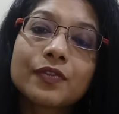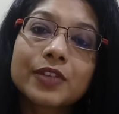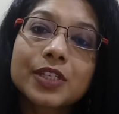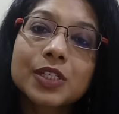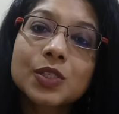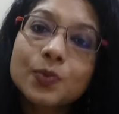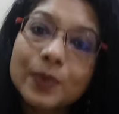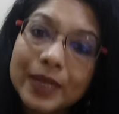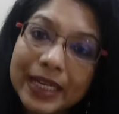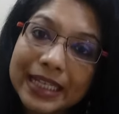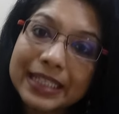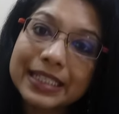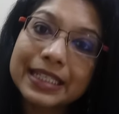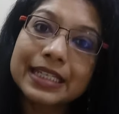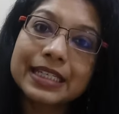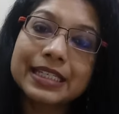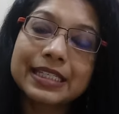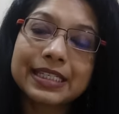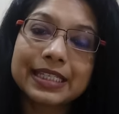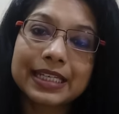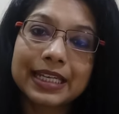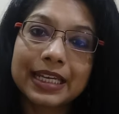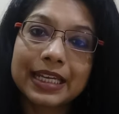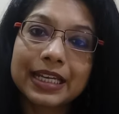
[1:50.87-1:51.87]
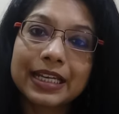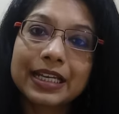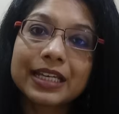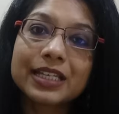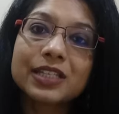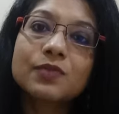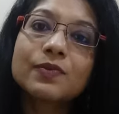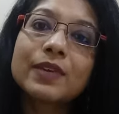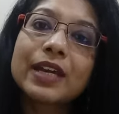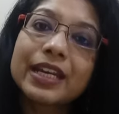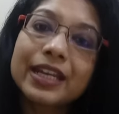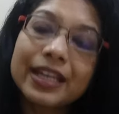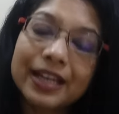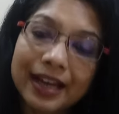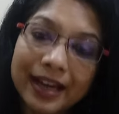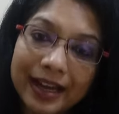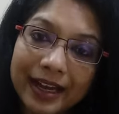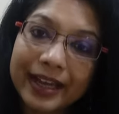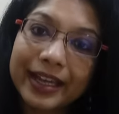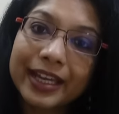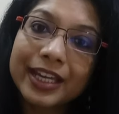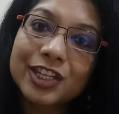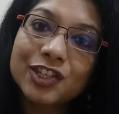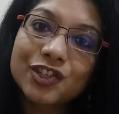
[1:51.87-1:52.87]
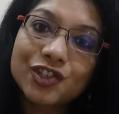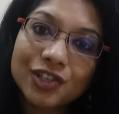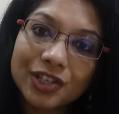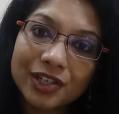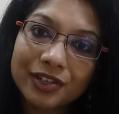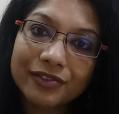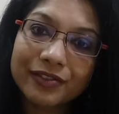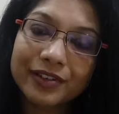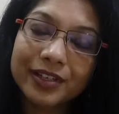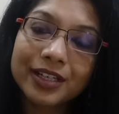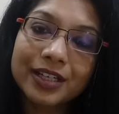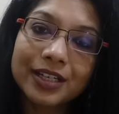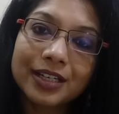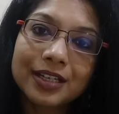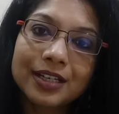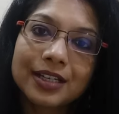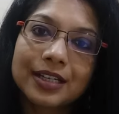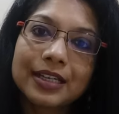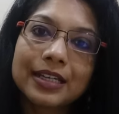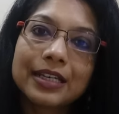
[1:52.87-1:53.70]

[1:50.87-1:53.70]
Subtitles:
sweet intake is very high in children,